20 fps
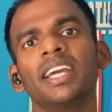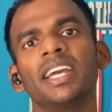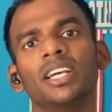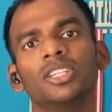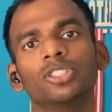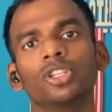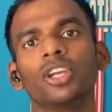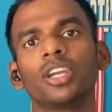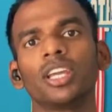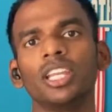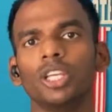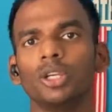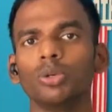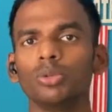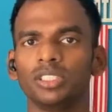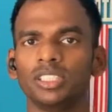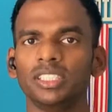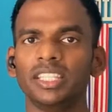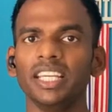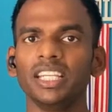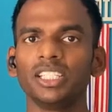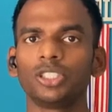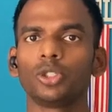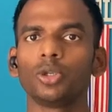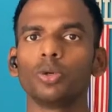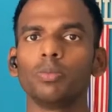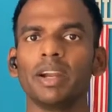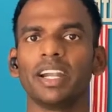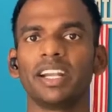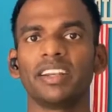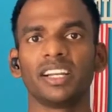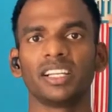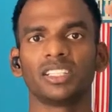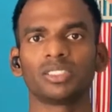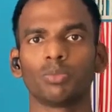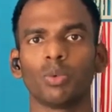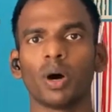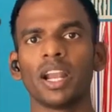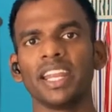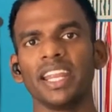So you can use these two metrics,
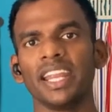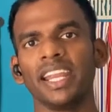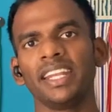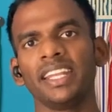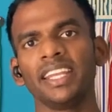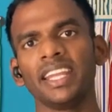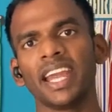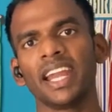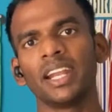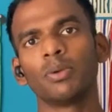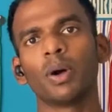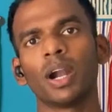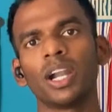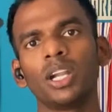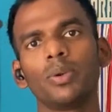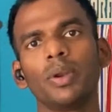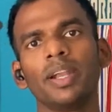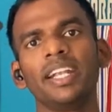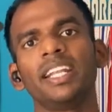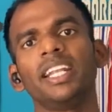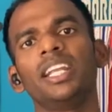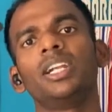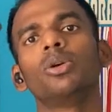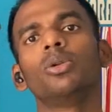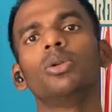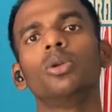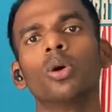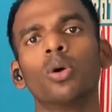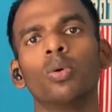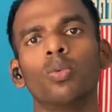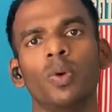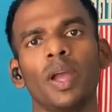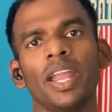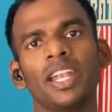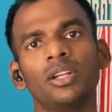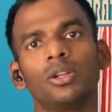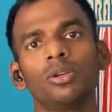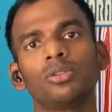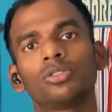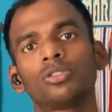180 and 120, to know
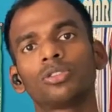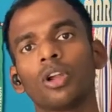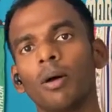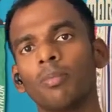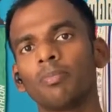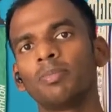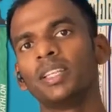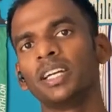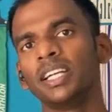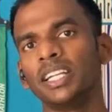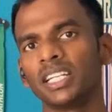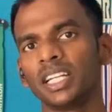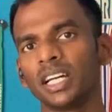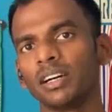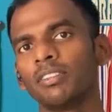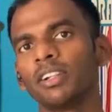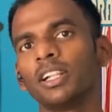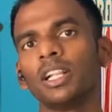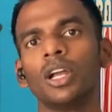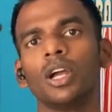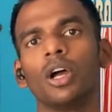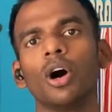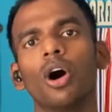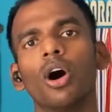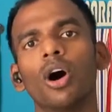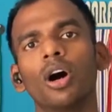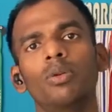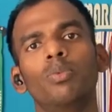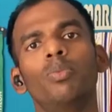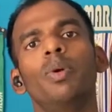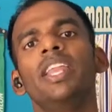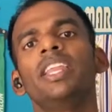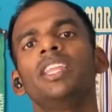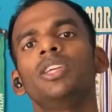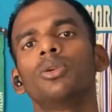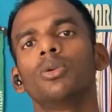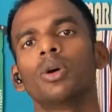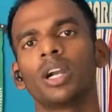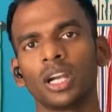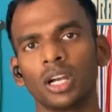when to stop the interval or when
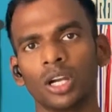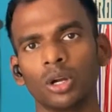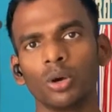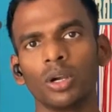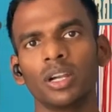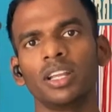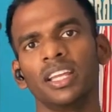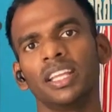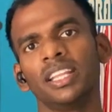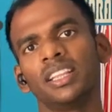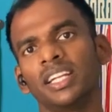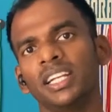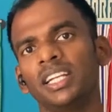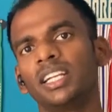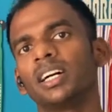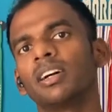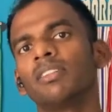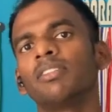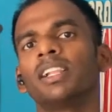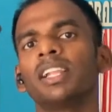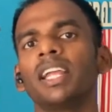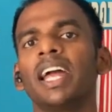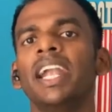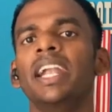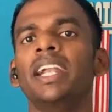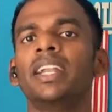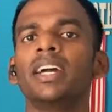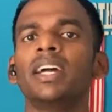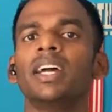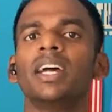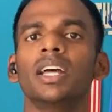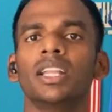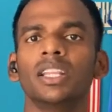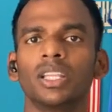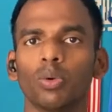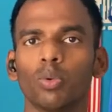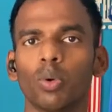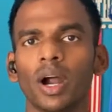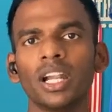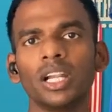you are good in the interval, and
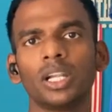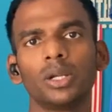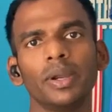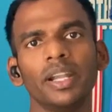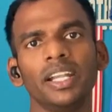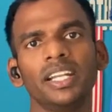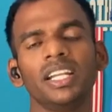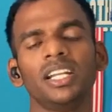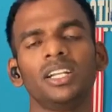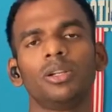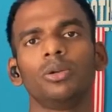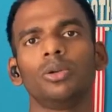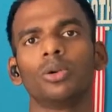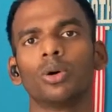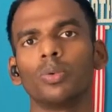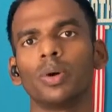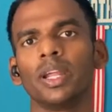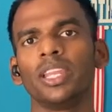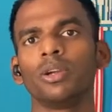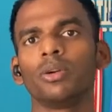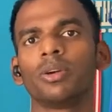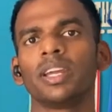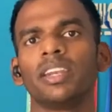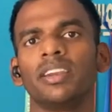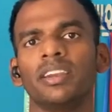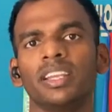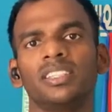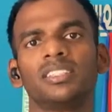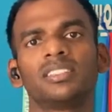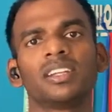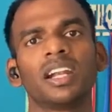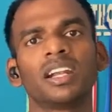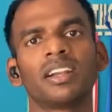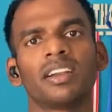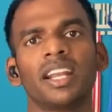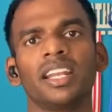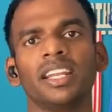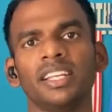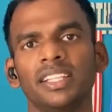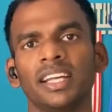the 120 to know when you can restart
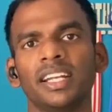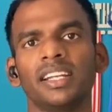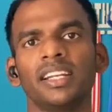running that